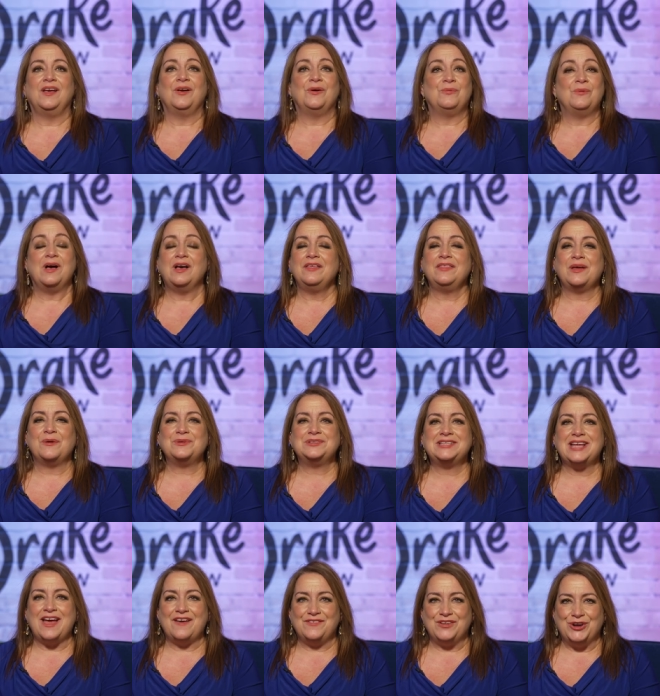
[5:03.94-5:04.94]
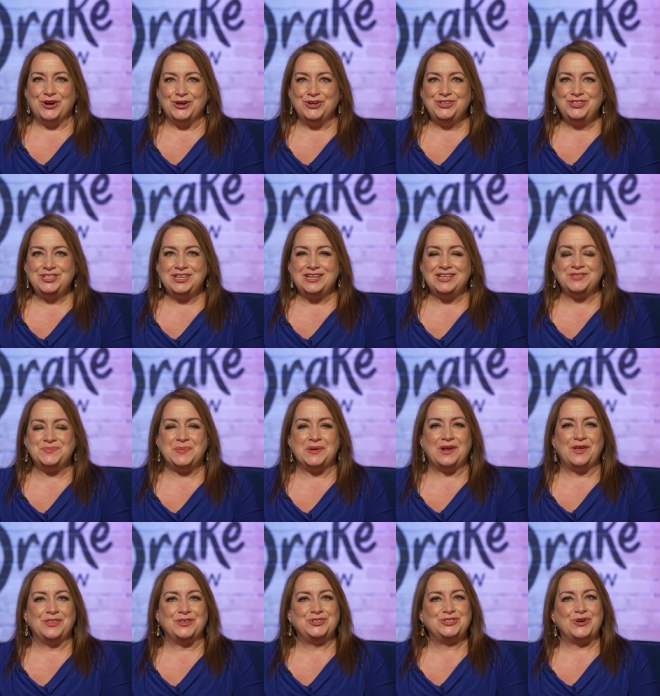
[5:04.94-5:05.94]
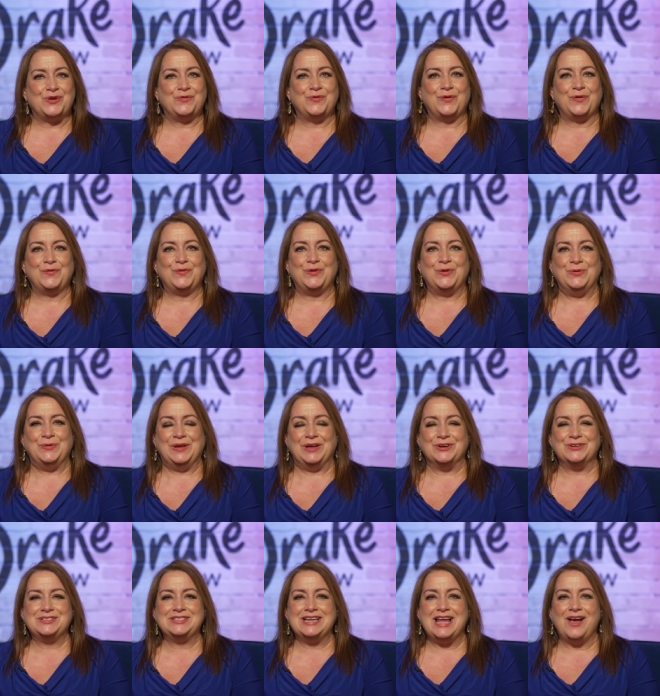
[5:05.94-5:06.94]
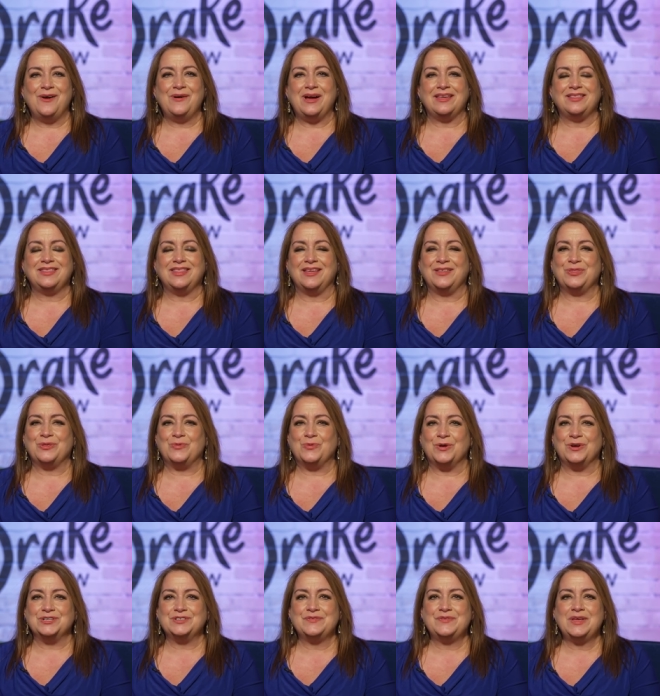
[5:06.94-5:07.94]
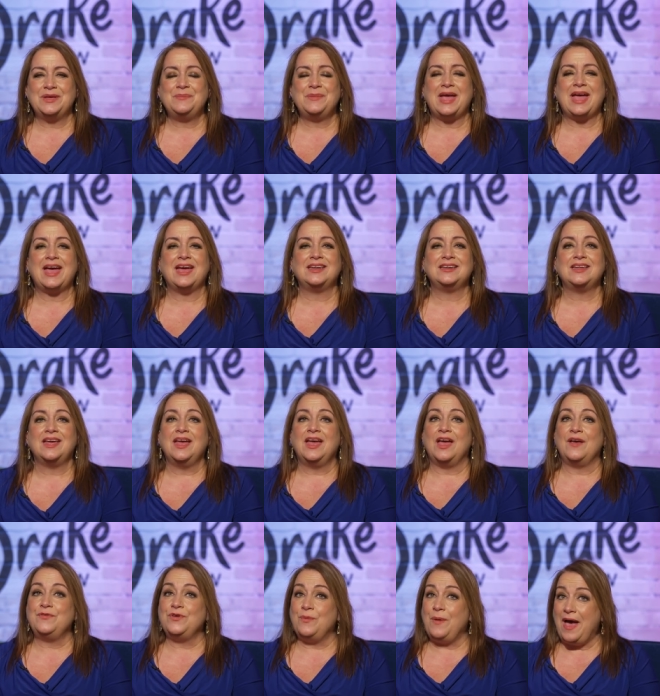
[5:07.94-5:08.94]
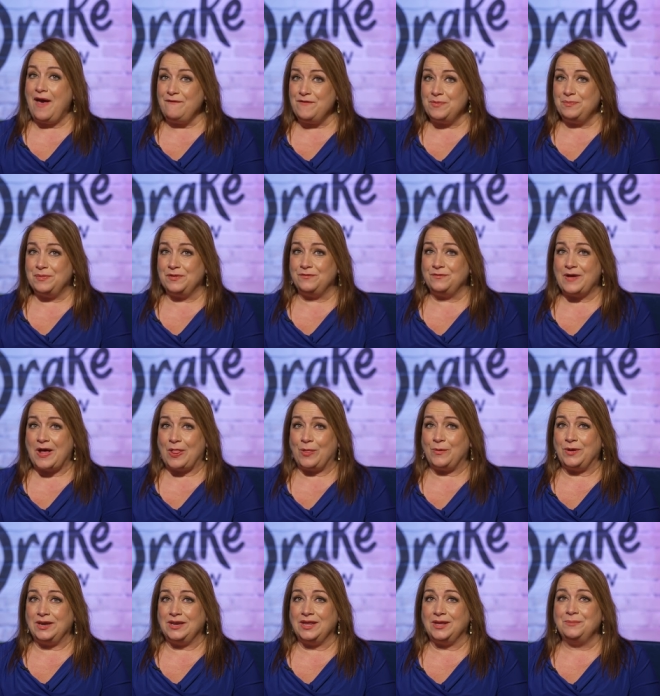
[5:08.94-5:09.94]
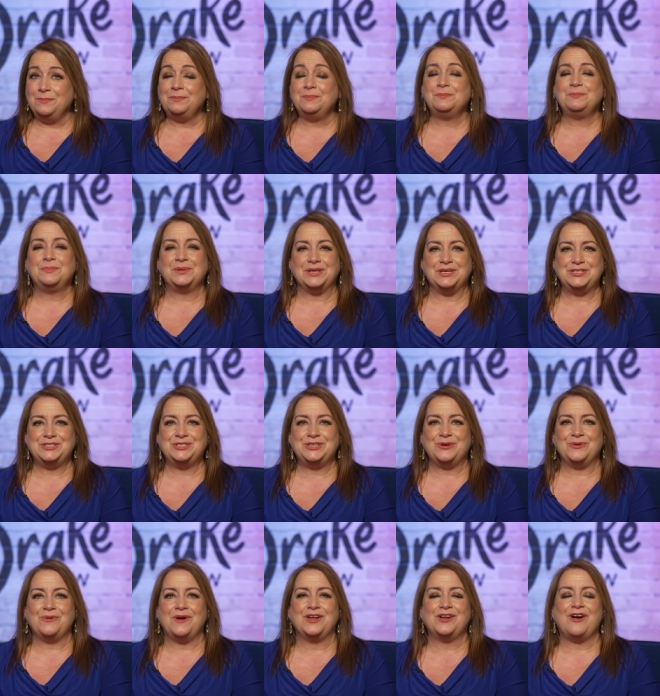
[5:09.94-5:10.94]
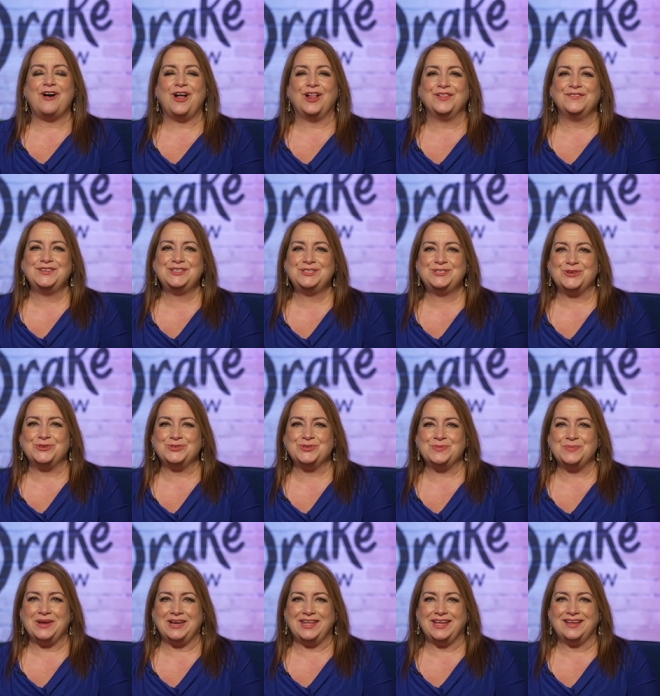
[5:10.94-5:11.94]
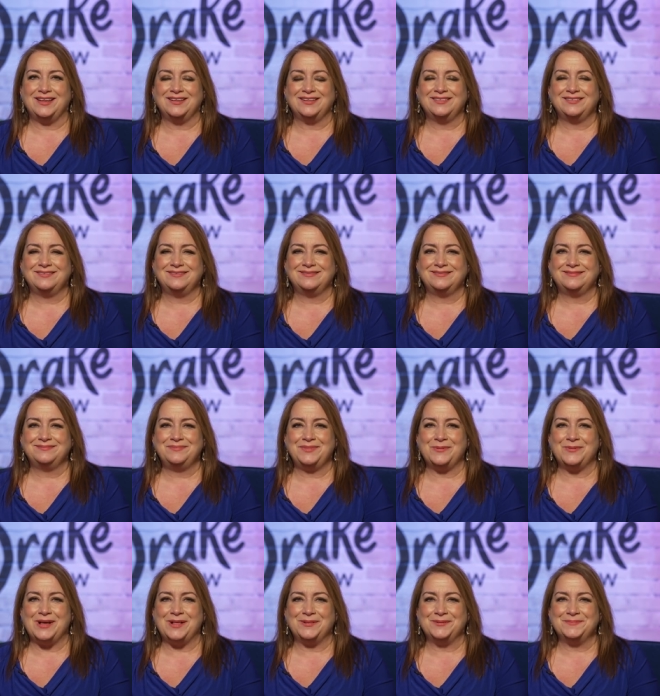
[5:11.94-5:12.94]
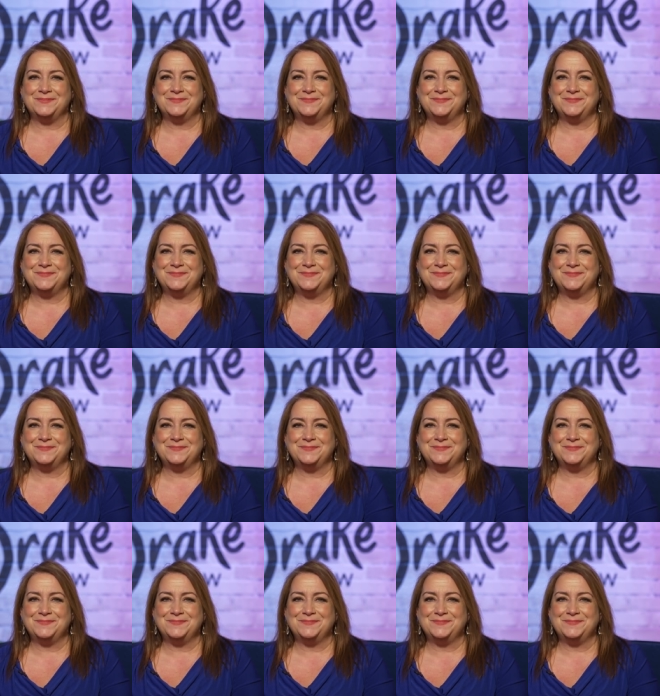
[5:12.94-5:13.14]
Well, that was Evan Hirsch. He's been on the show for a few years now. I think the world of him. And if you haven't been following him, please do on all of his social media. Be well.